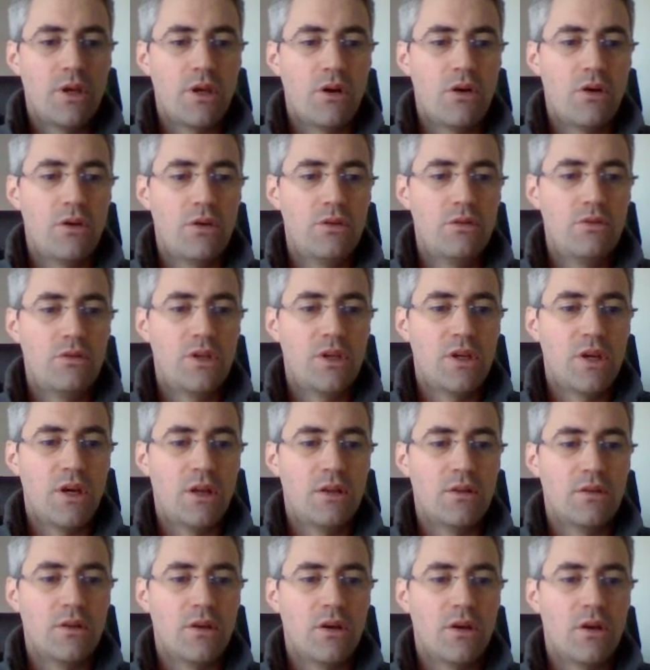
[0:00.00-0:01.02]
how you
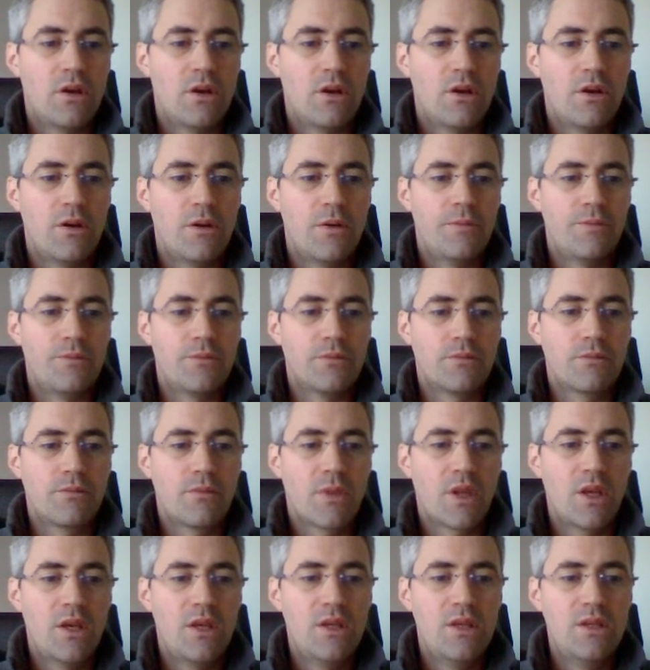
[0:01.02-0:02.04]
can
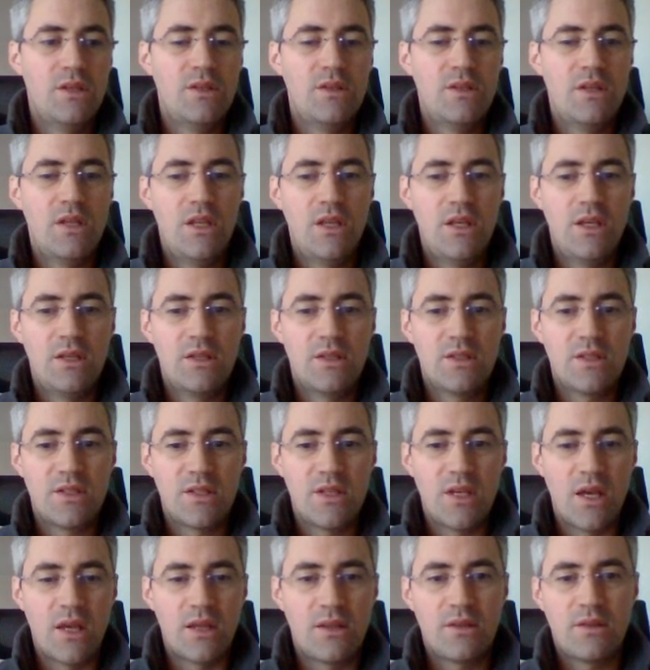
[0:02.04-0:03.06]
easily
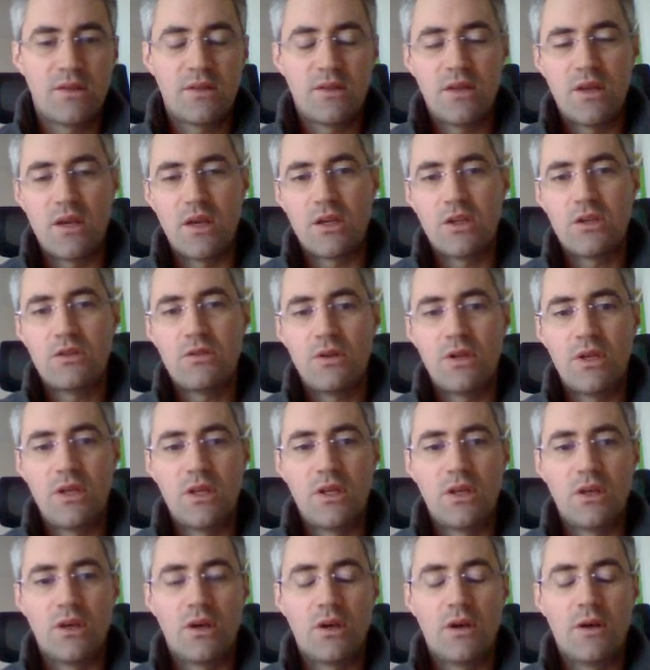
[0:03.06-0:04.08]
set
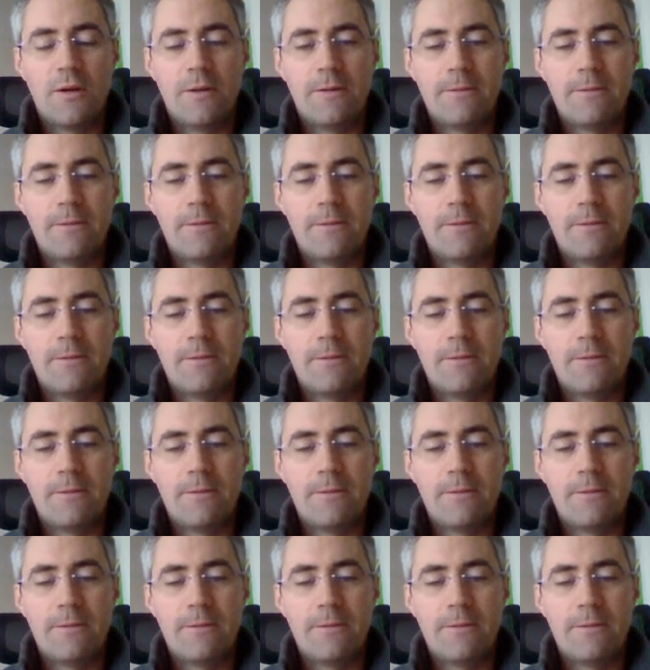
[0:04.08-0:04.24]
actually